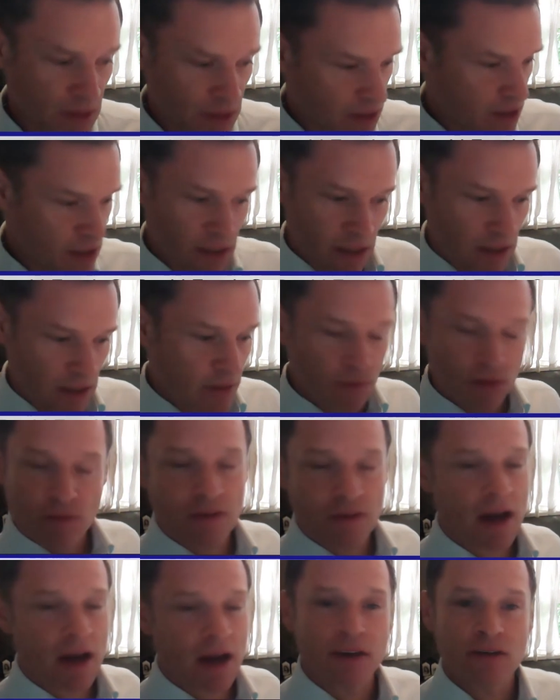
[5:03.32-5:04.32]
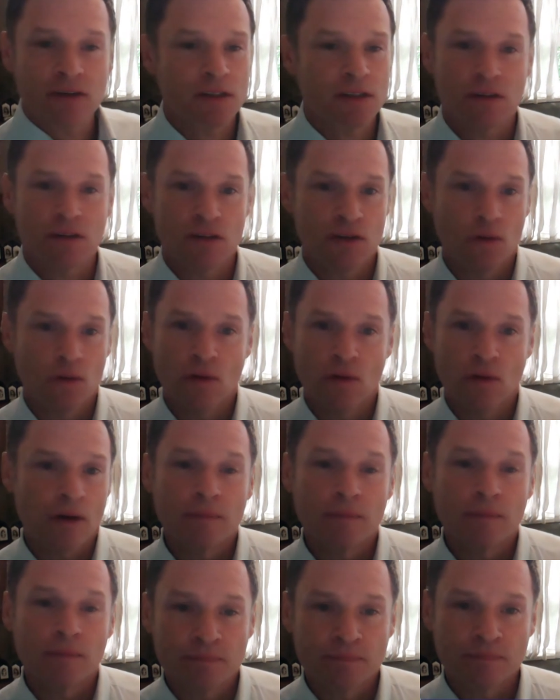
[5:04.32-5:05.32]
Just leave your values at the door.
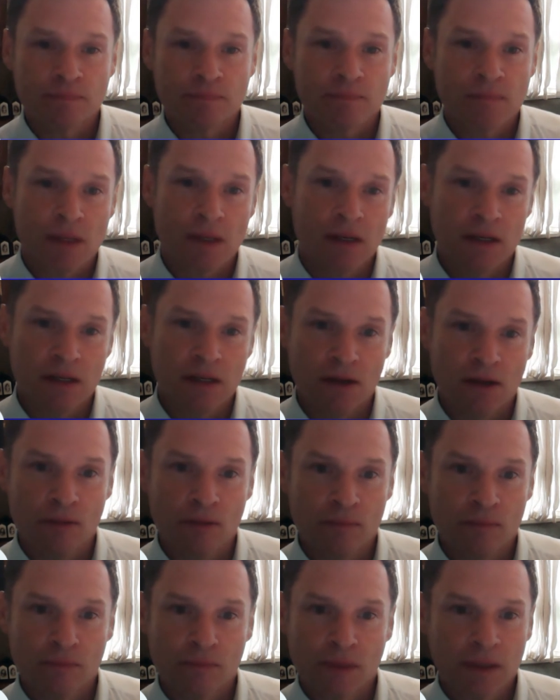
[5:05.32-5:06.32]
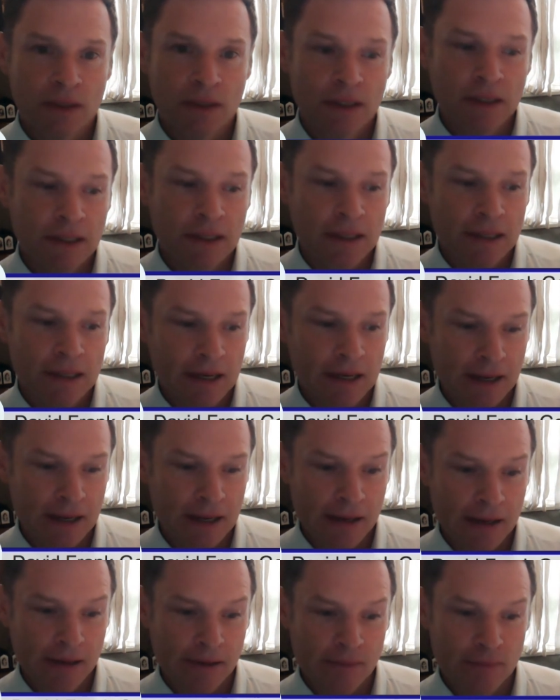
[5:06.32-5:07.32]
you
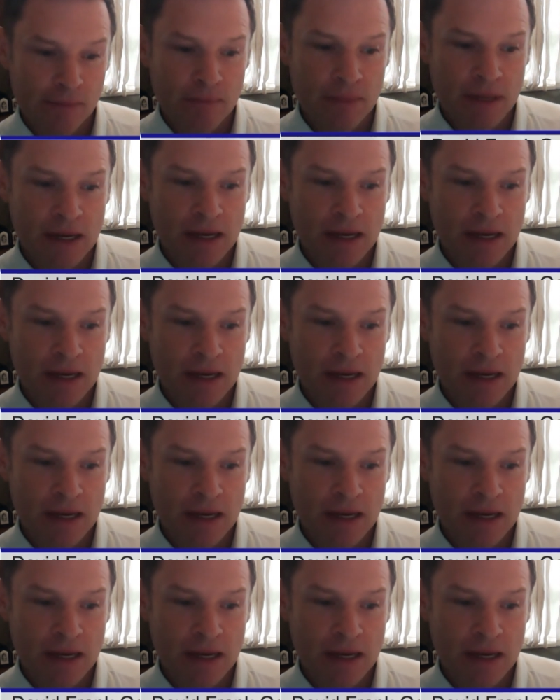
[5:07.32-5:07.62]
know.